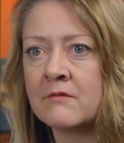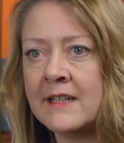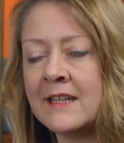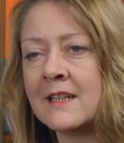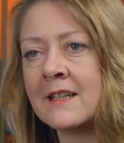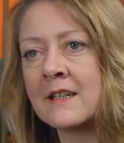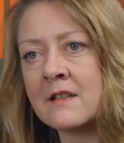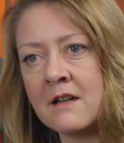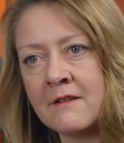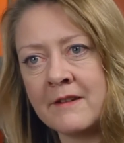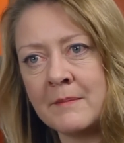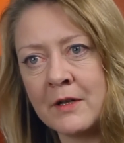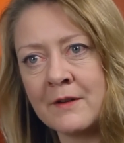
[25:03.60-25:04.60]
read the
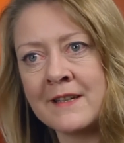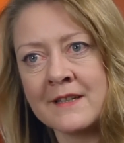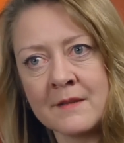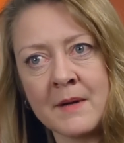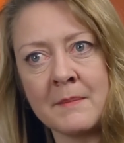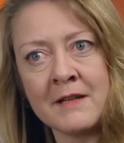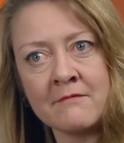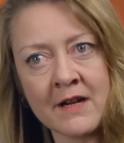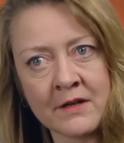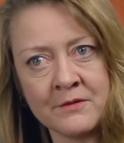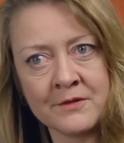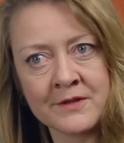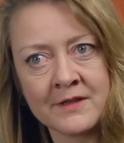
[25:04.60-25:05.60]
Gaddafi plot into the public
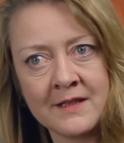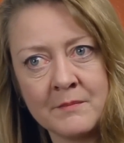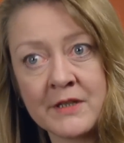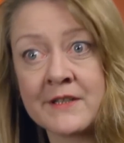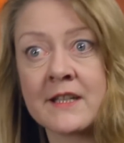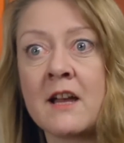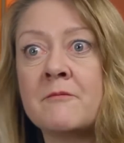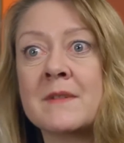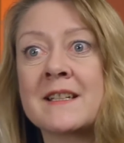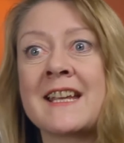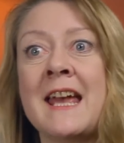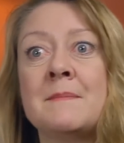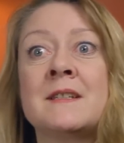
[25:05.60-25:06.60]
record, because the
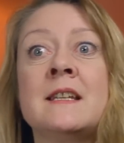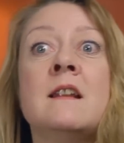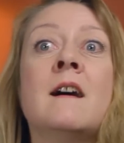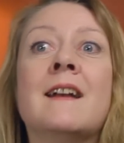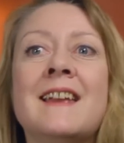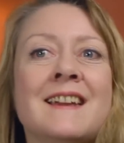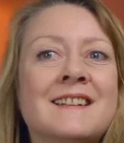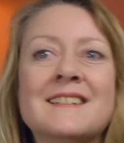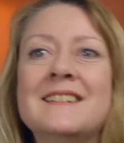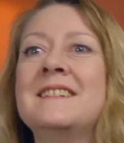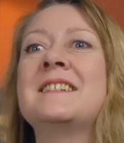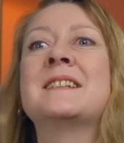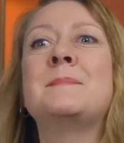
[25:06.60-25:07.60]
government kept denying it
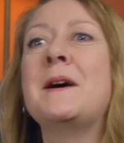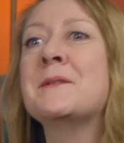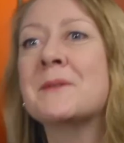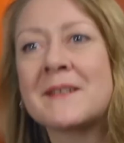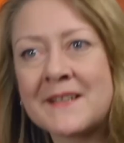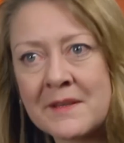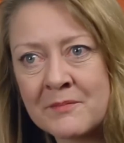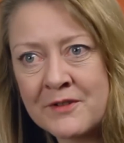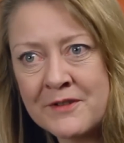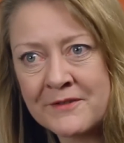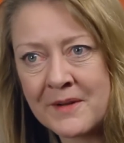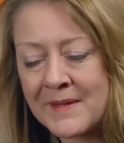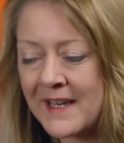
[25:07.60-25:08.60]
despite all this other
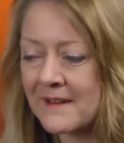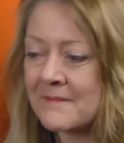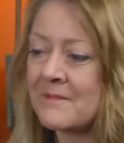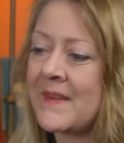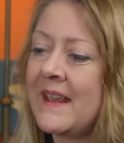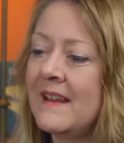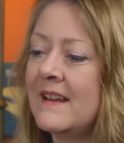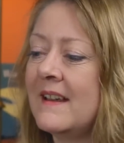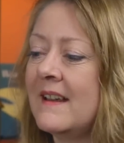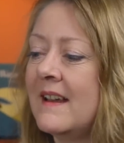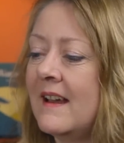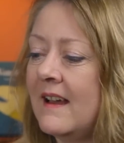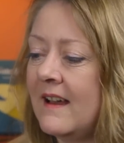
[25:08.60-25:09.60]
proof coming out.
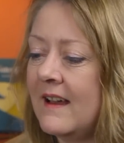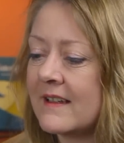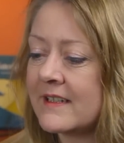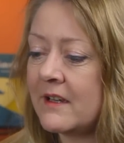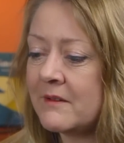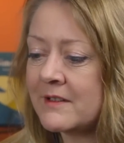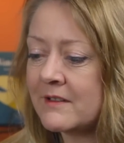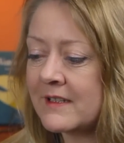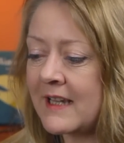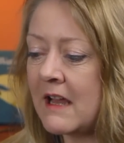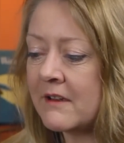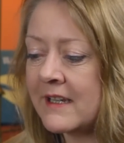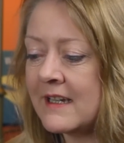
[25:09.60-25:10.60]
So it was a
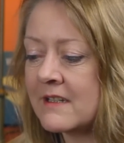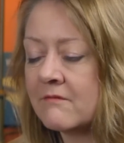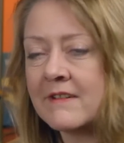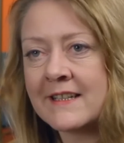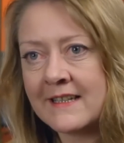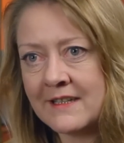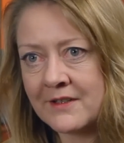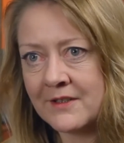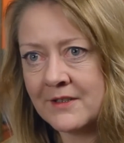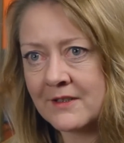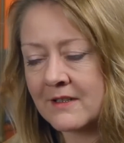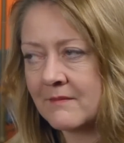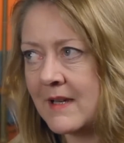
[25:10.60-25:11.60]
calculated risk he
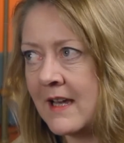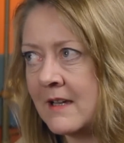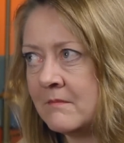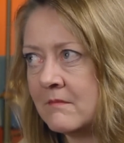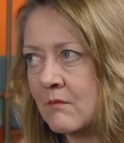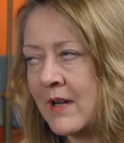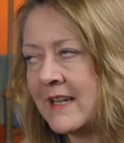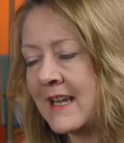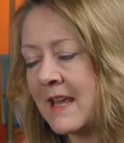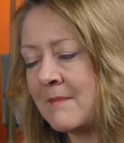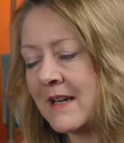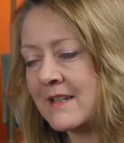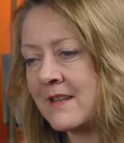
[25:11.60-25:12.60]
took. When he
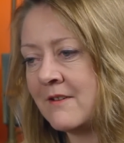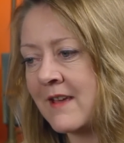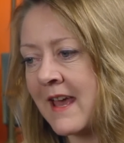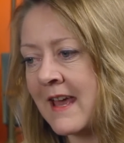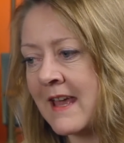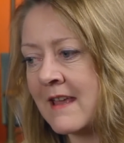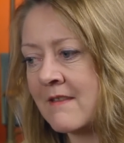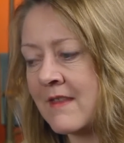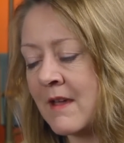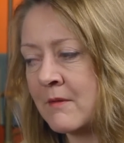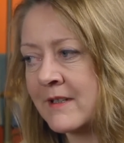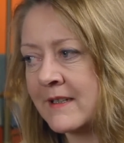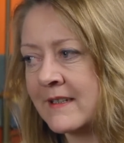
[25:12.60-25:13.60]
came back to the UK,
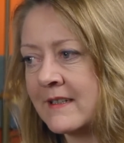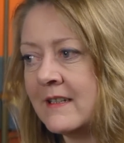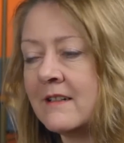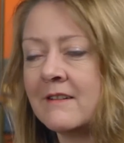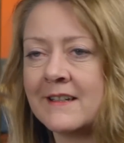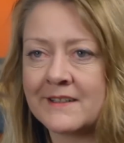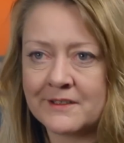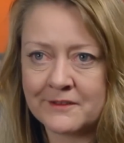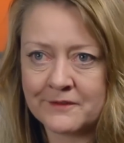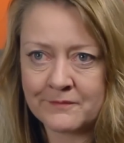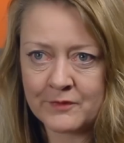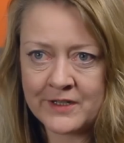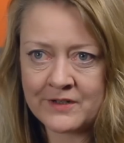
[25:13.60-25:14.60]
there was a series
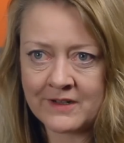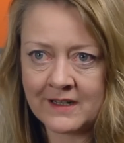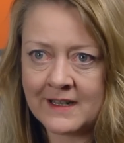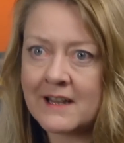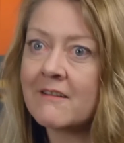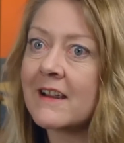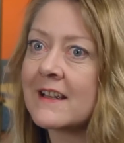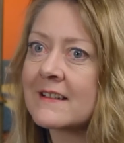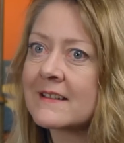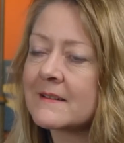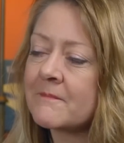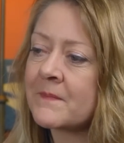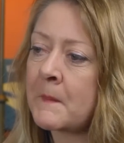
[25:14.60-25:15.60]
of pretrial hearings